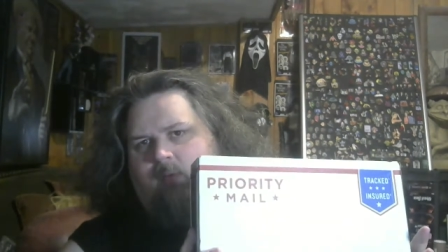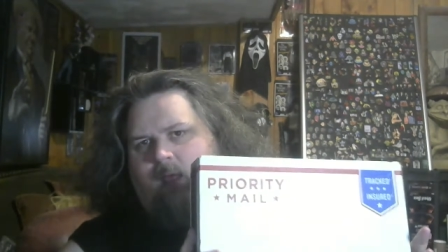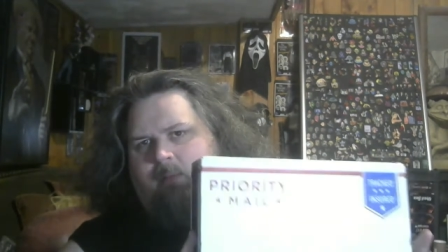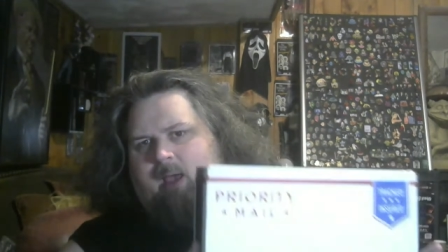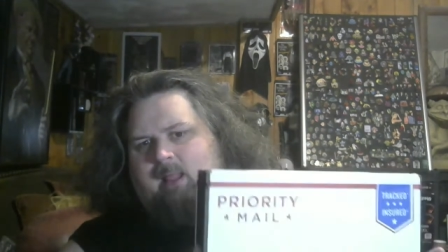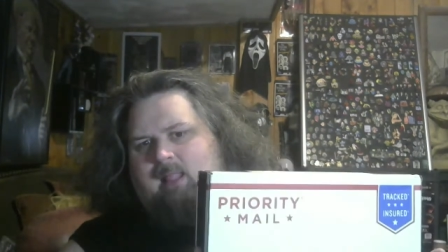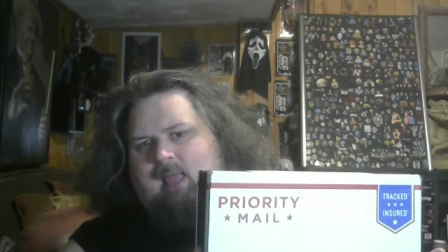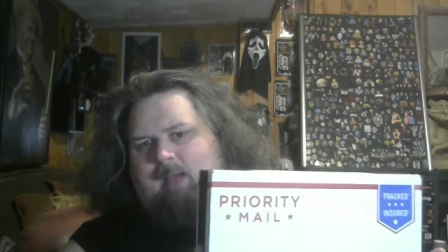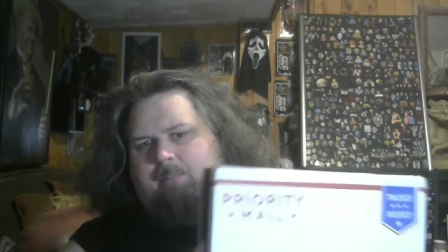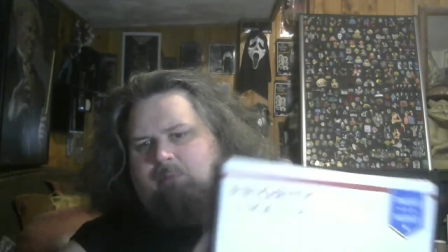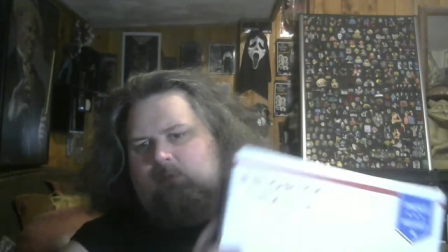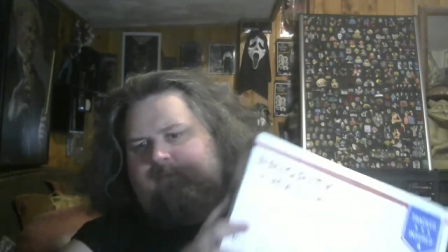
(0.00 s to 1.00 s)
And Mike
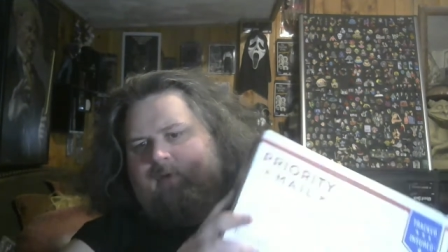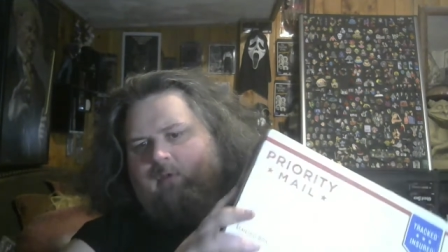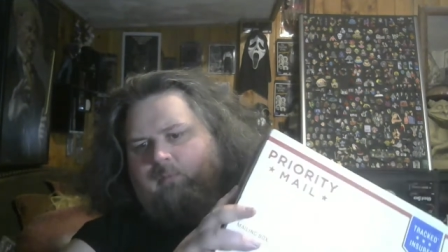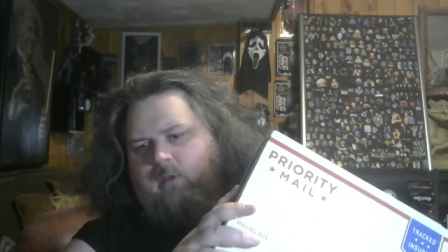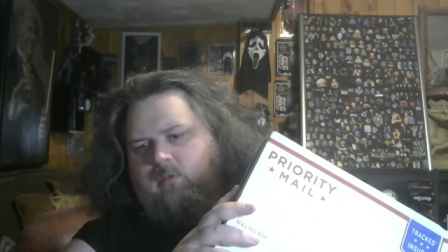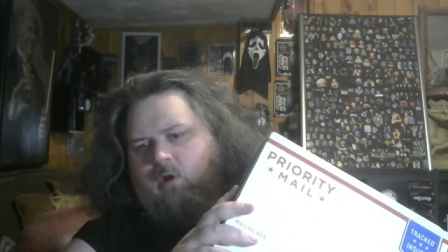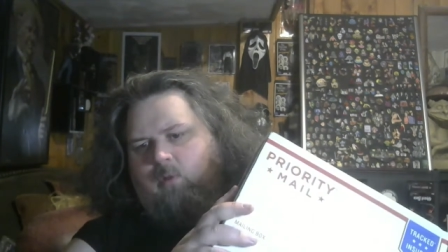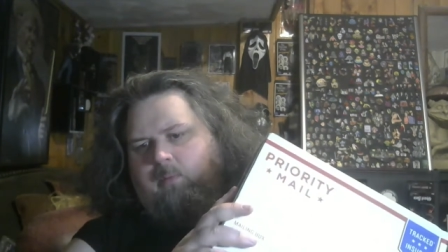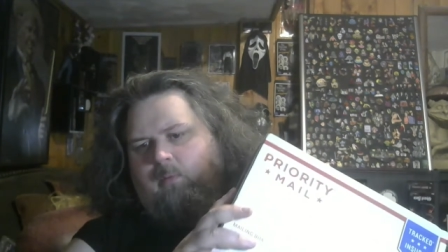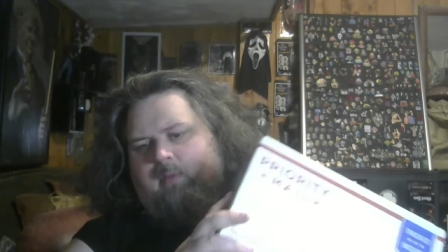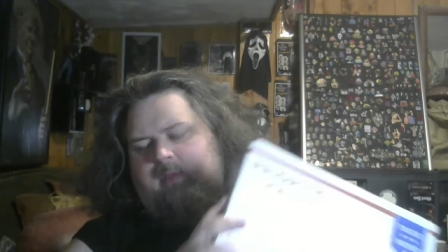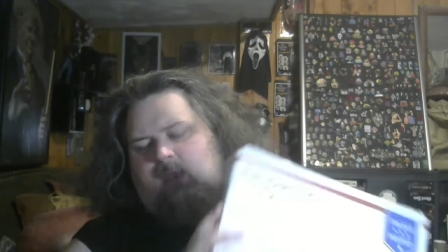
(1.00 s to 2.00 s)
Tapp was the first one to
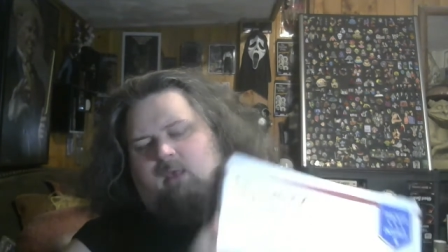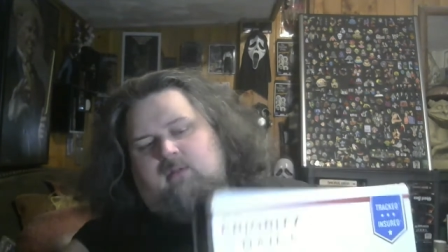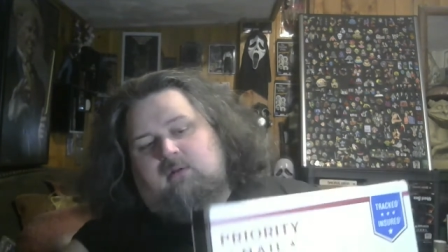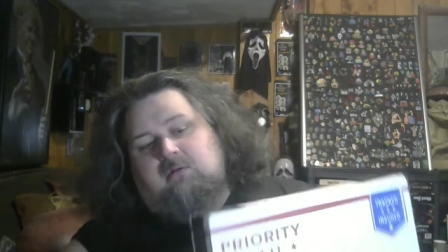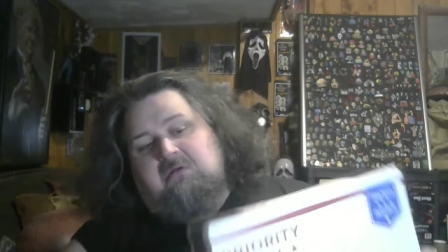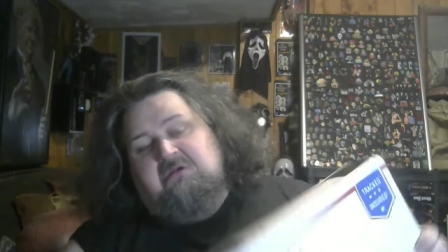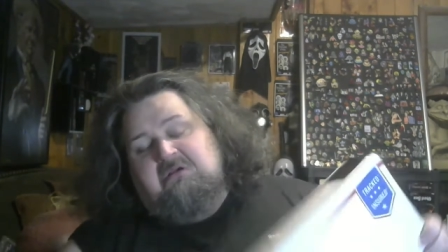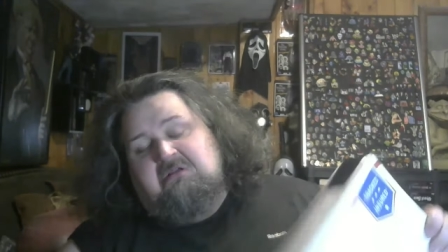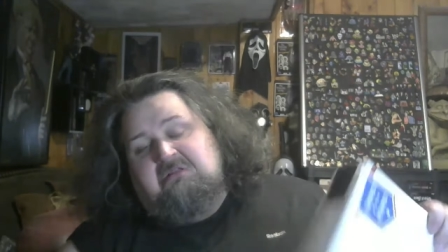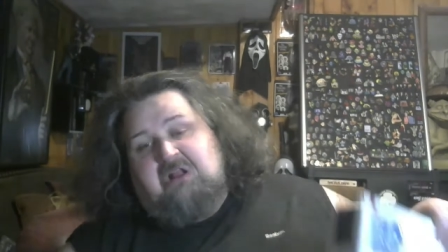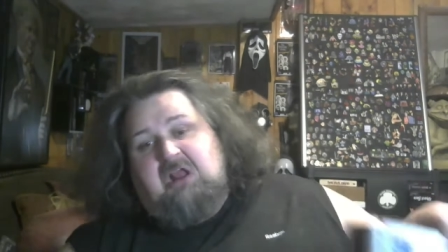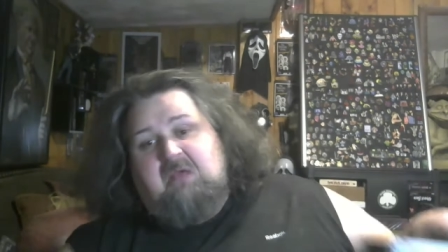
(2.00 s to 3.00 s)
open one of these, and
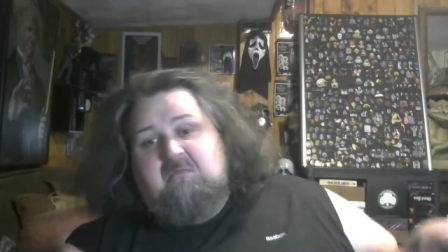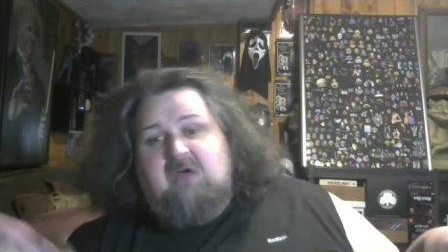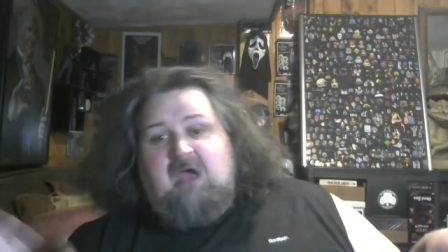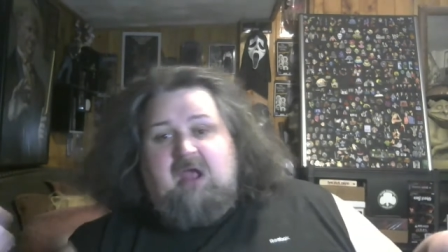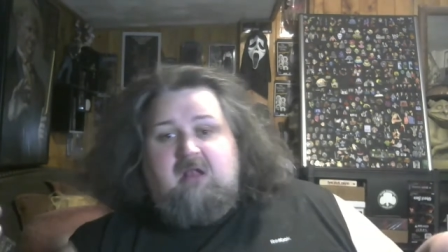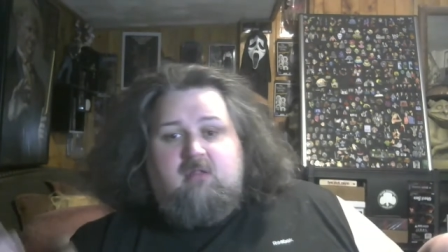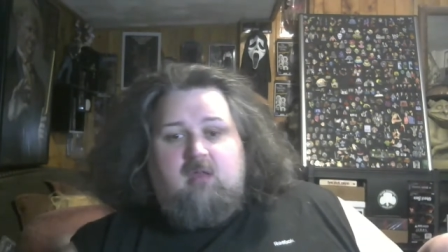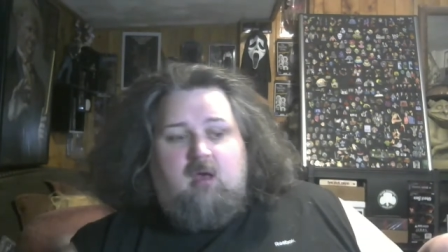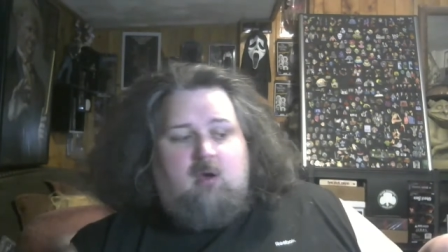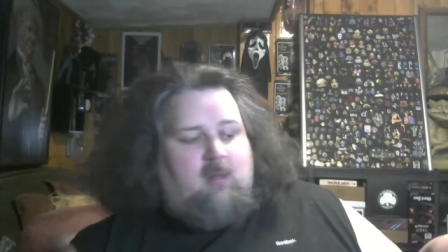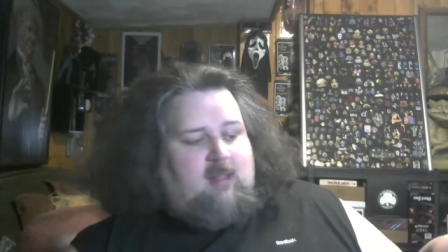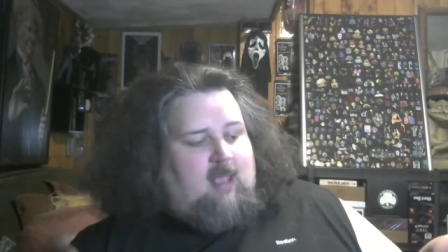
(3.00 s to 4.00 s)
did him right.
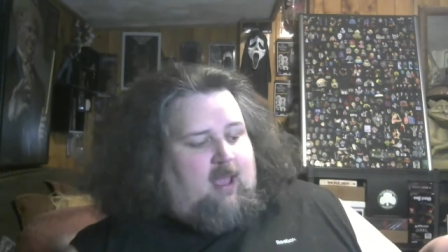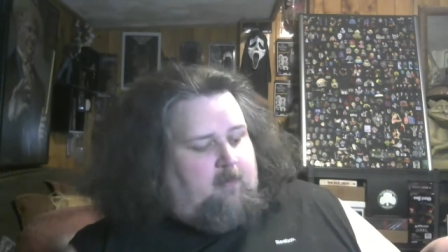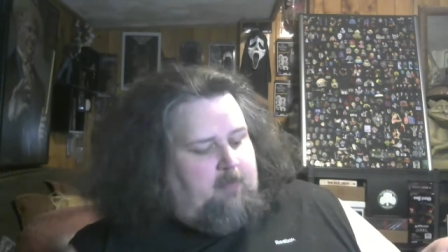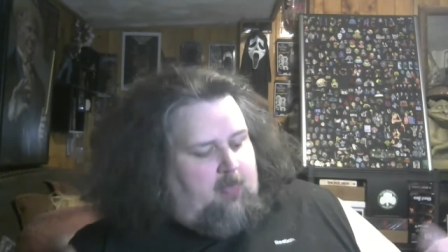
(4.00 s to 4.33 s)
So what the hell?